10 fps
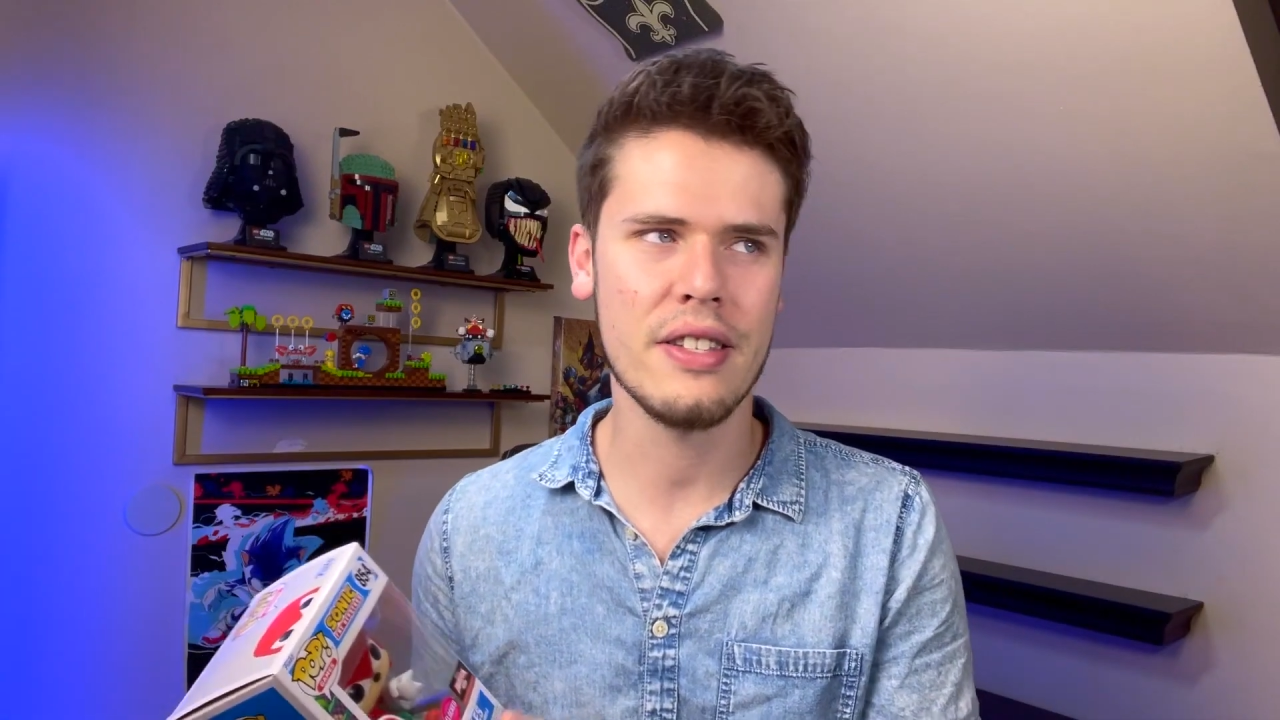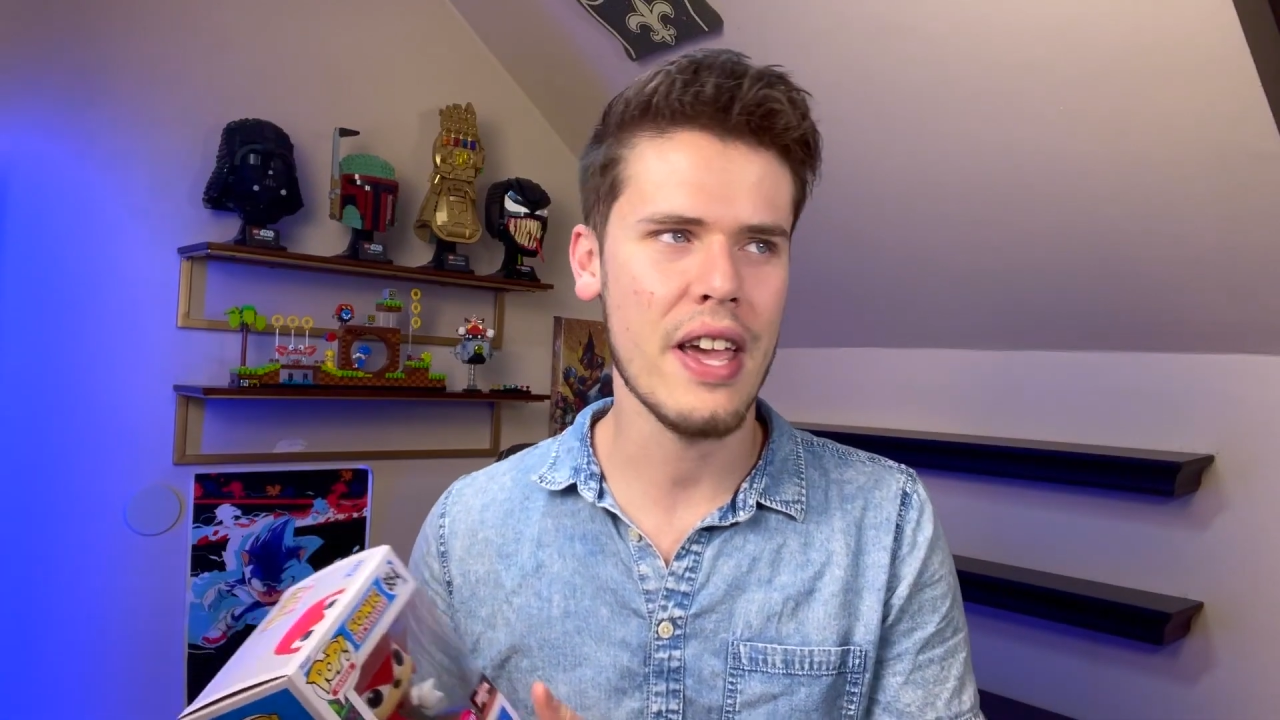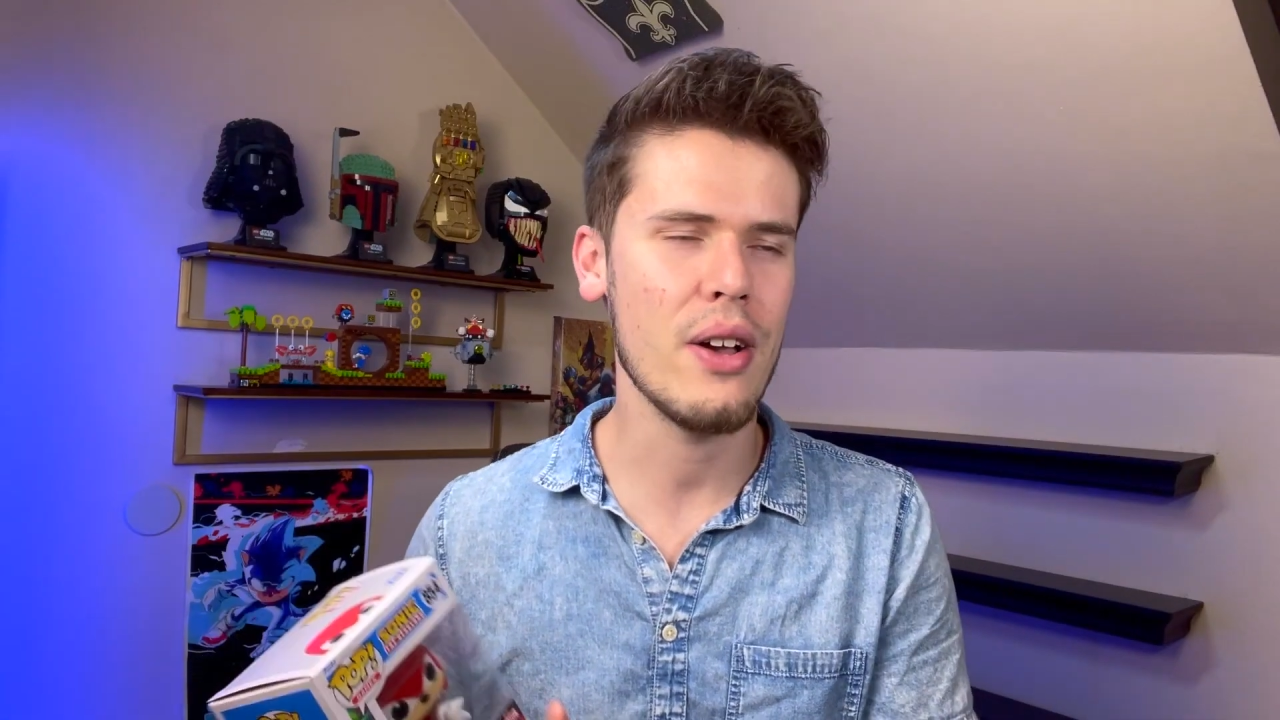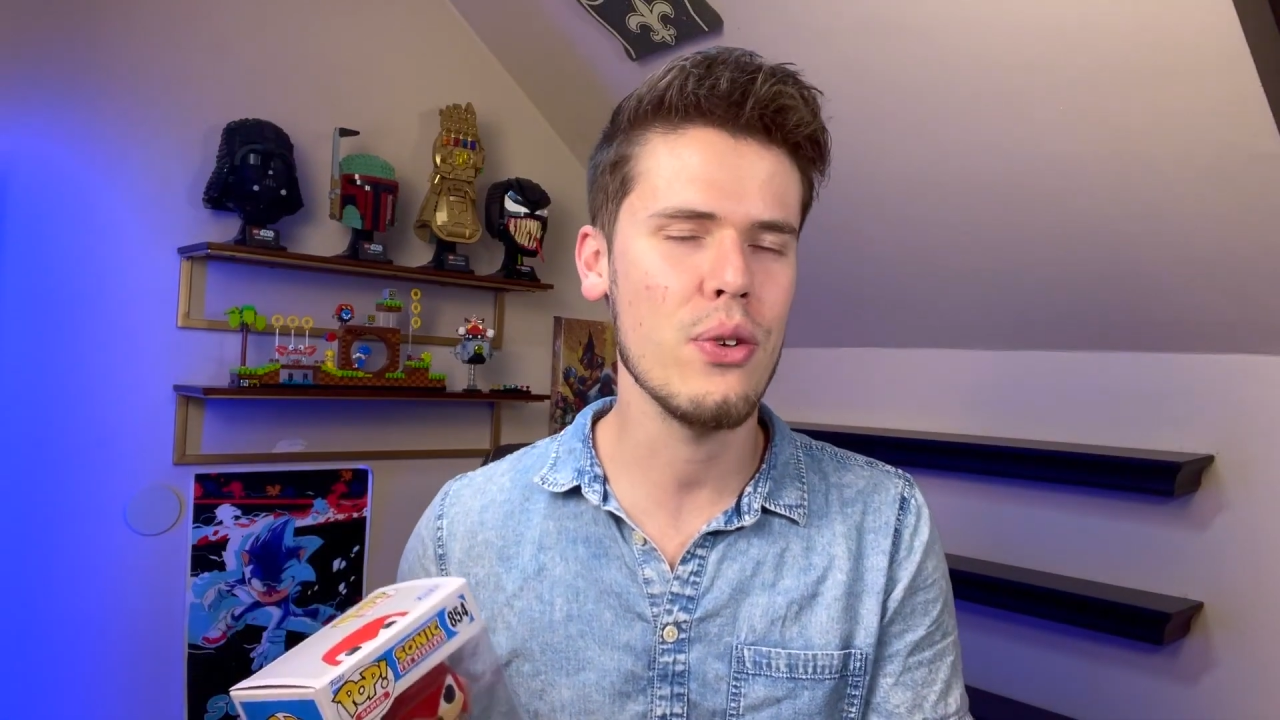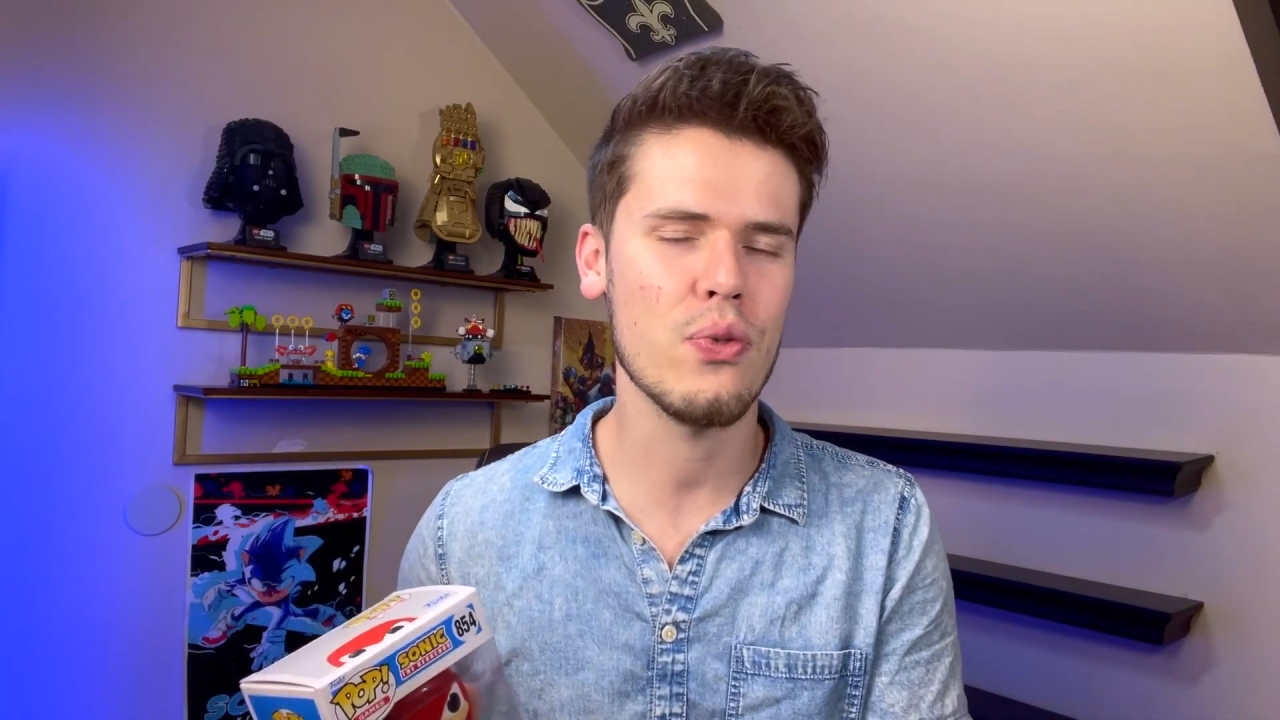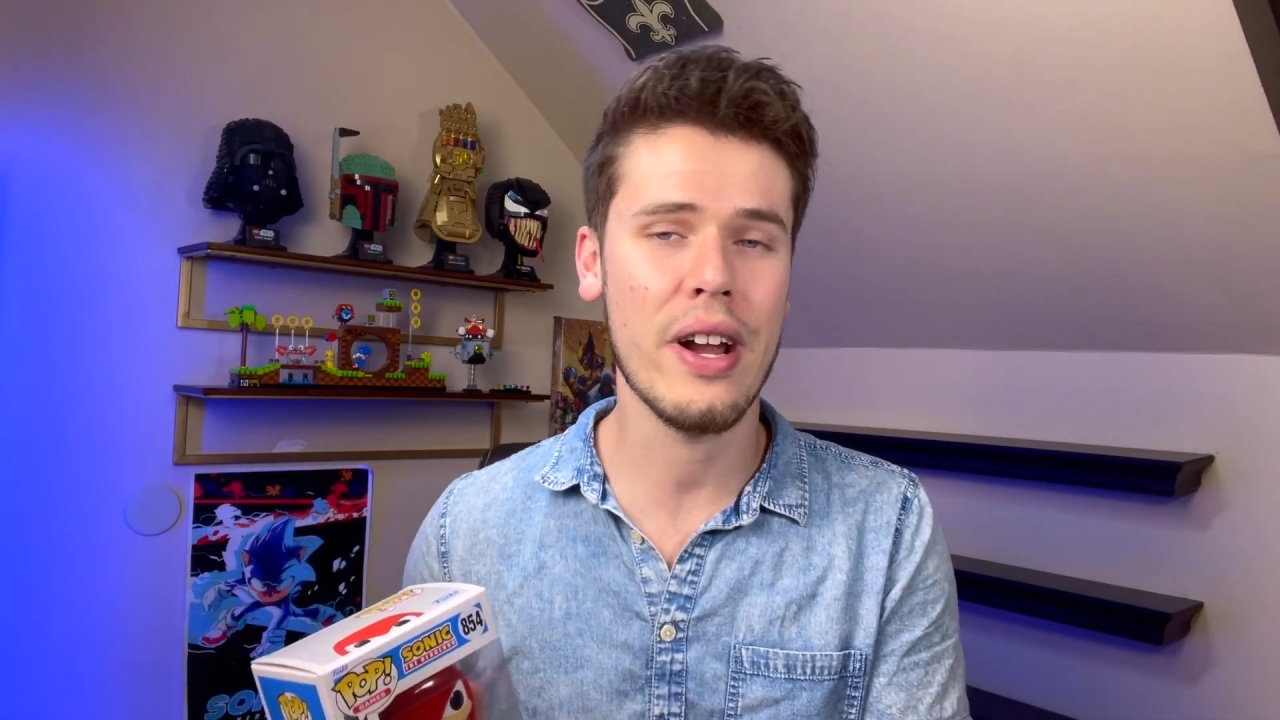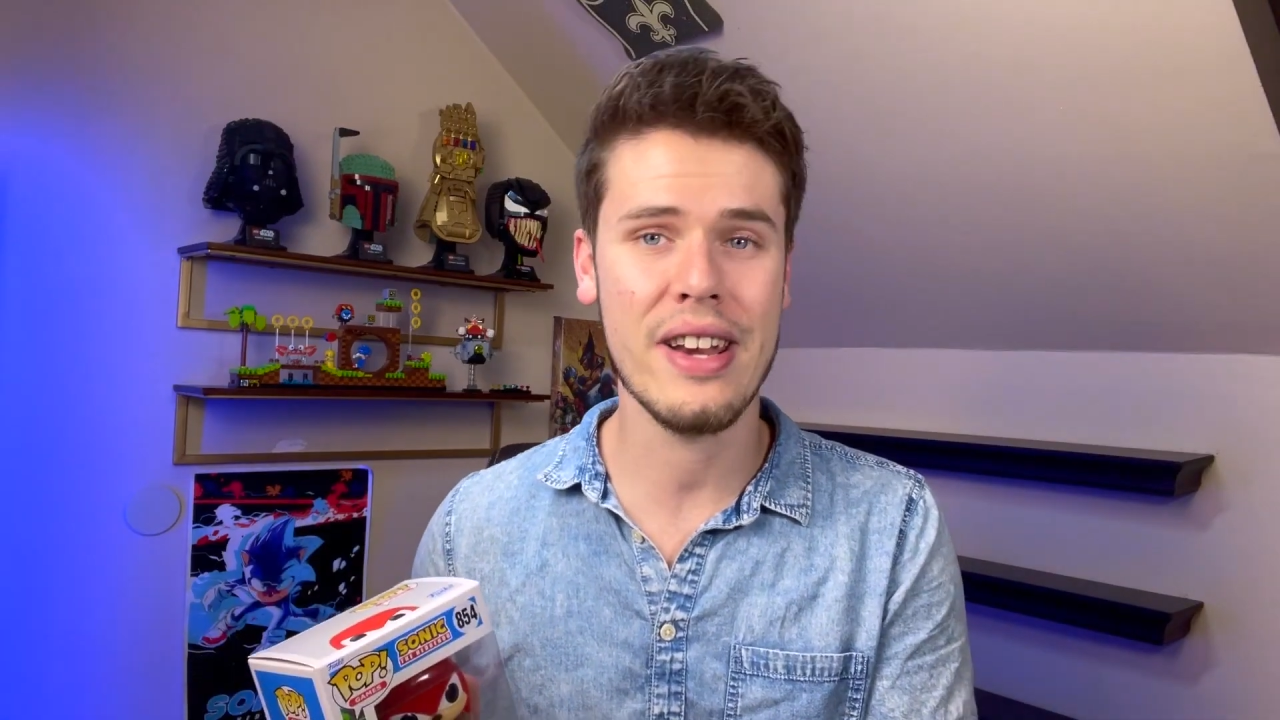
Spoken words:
Tails right